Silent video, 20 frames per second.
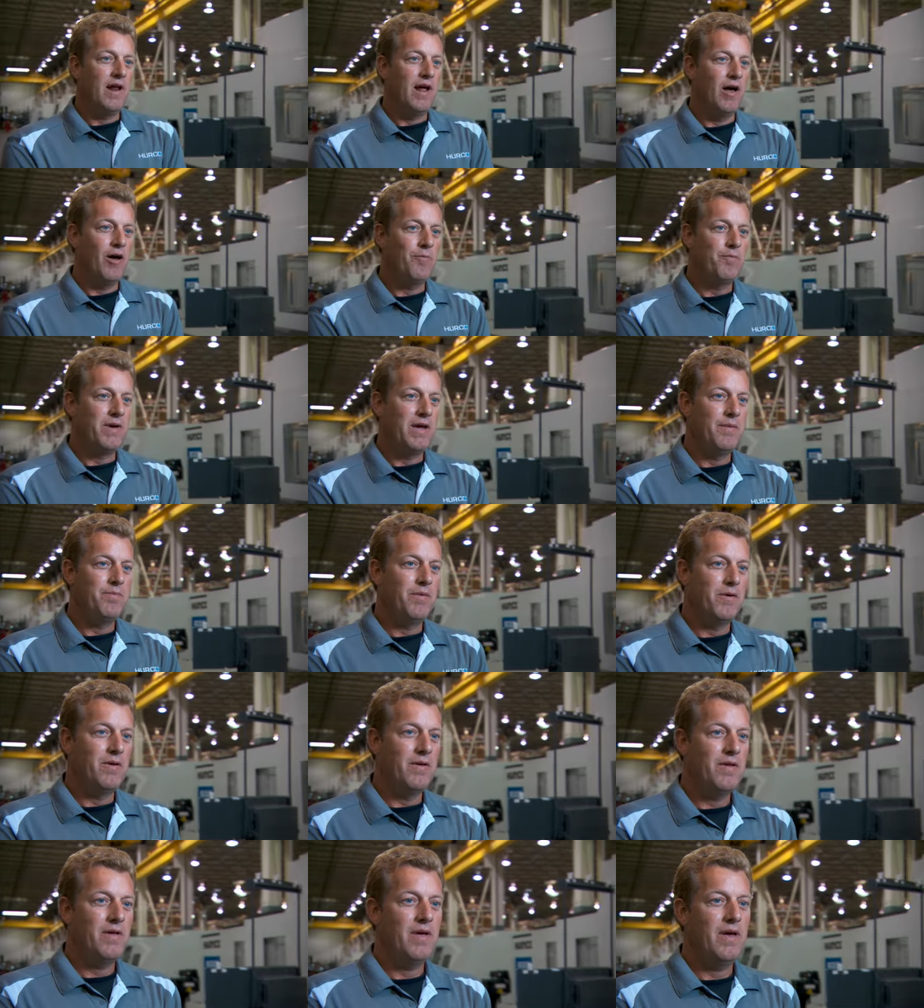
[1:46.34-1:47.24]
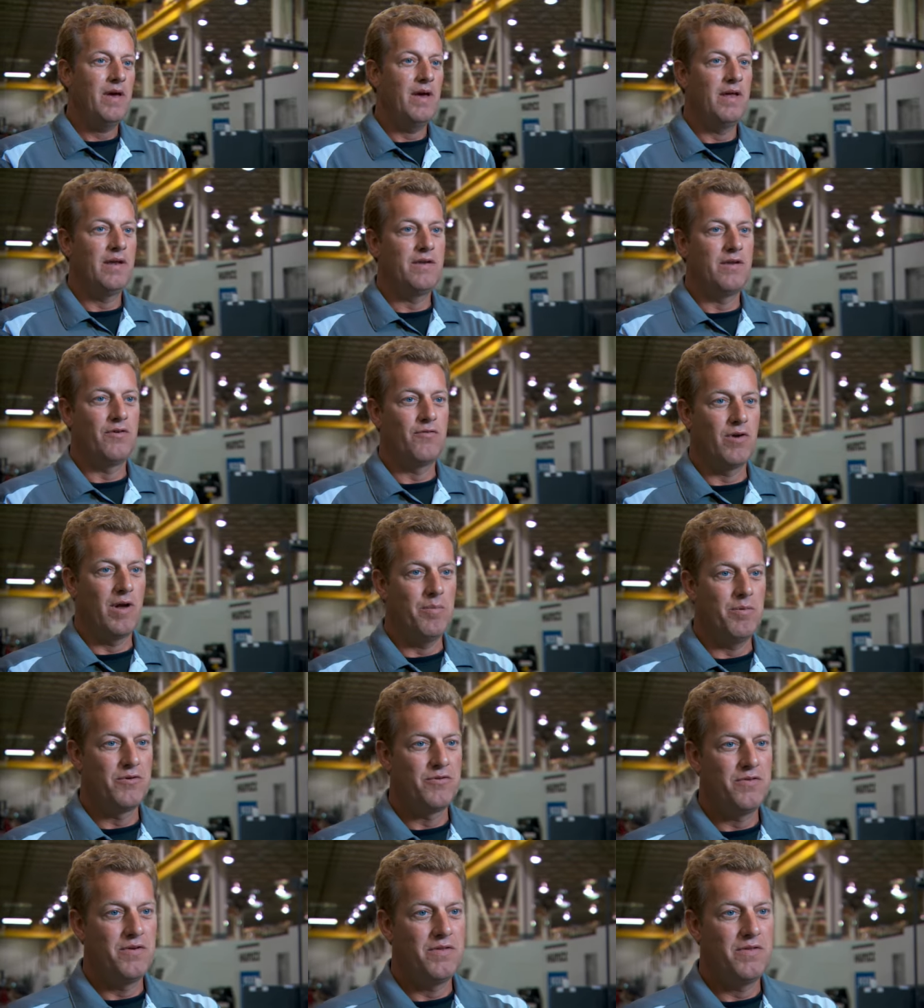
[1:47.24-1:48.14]
to help people and to
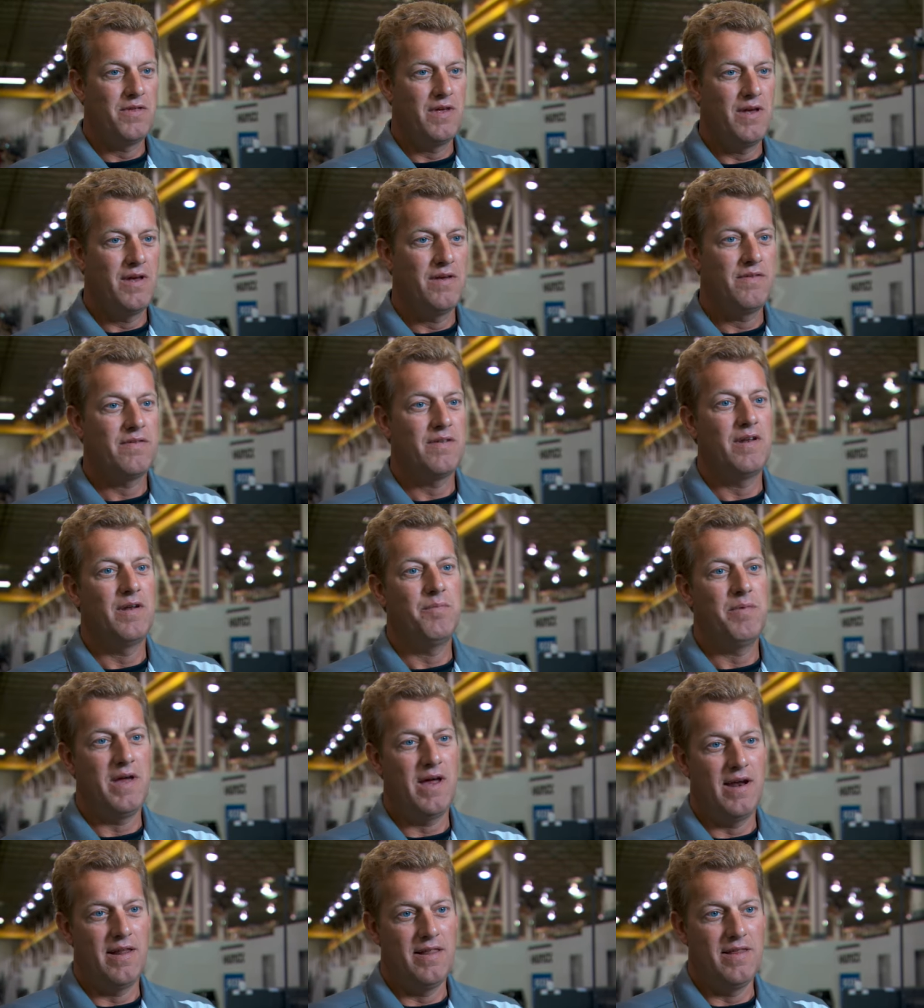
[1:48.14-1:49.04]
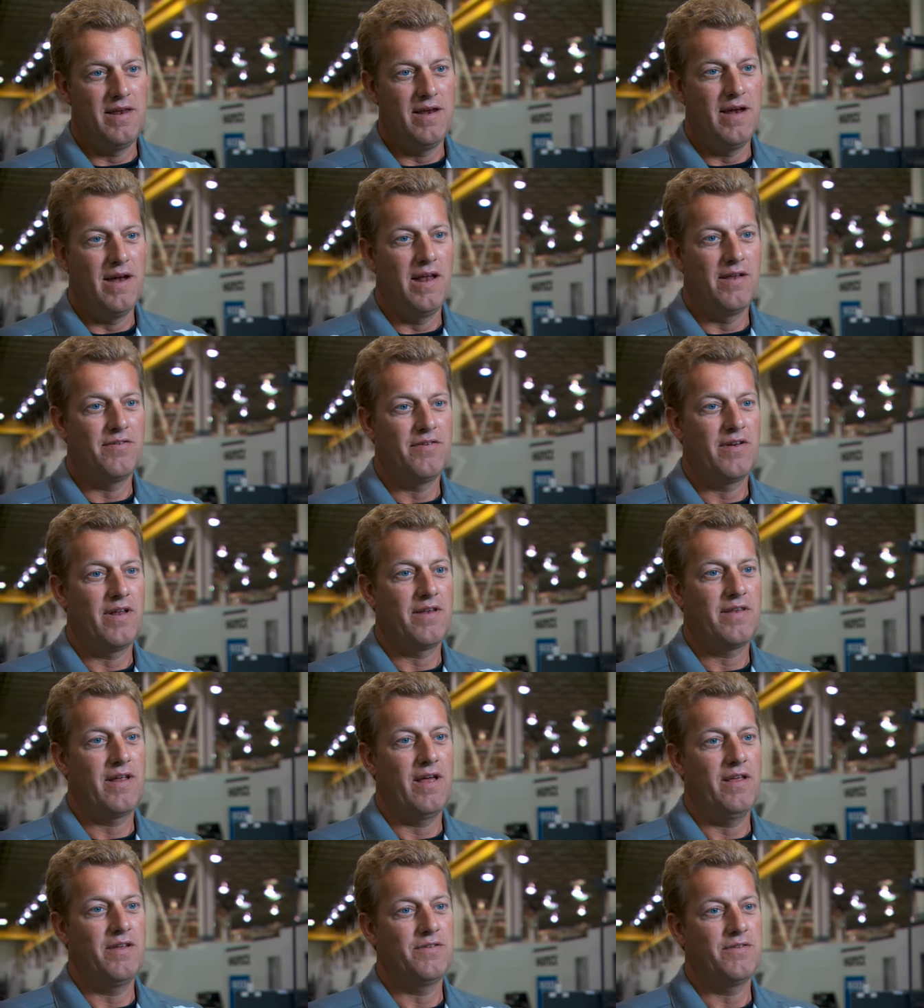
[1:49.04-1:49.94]
troubleshoot things and to be on the leading edge of
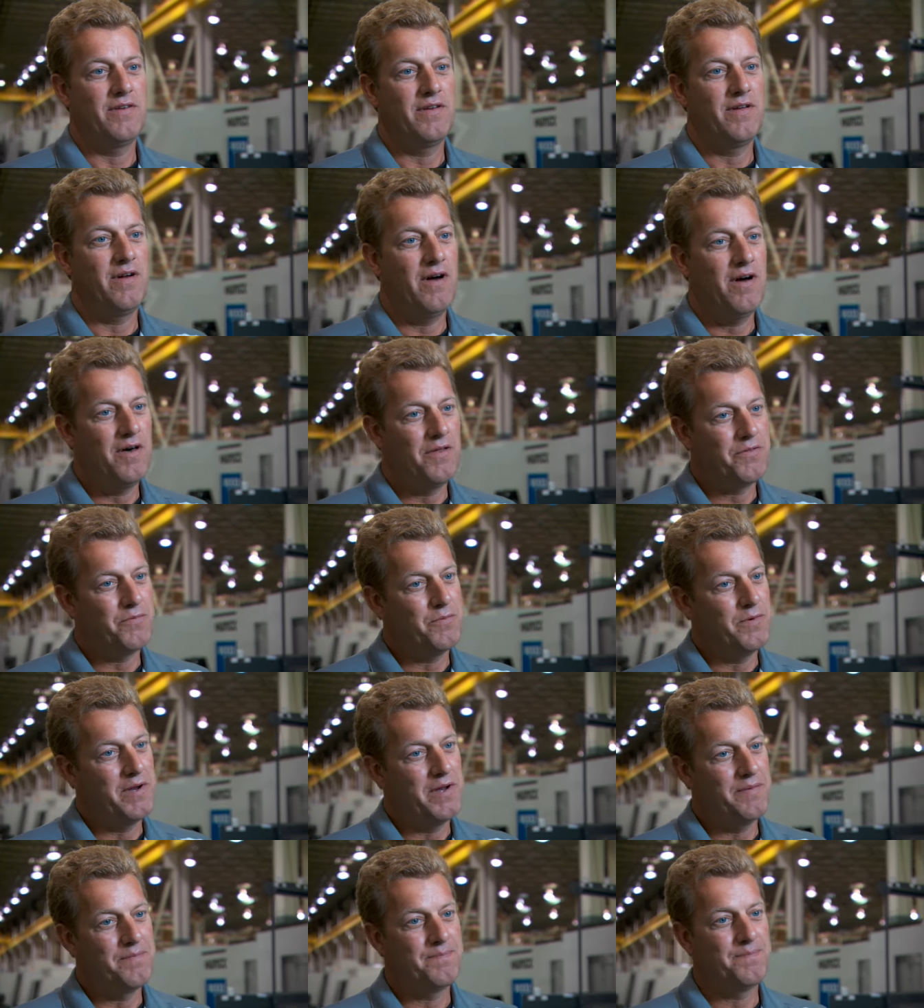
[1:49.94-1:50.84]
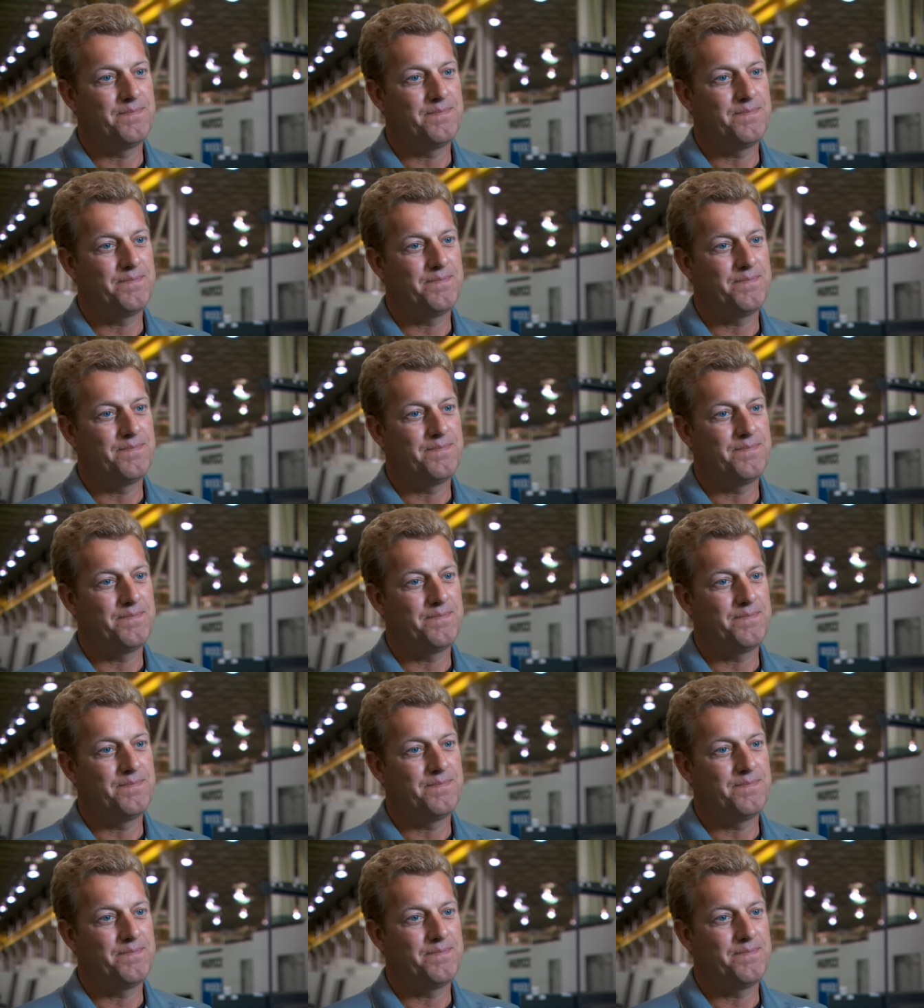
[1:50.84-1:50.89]
technology, all three.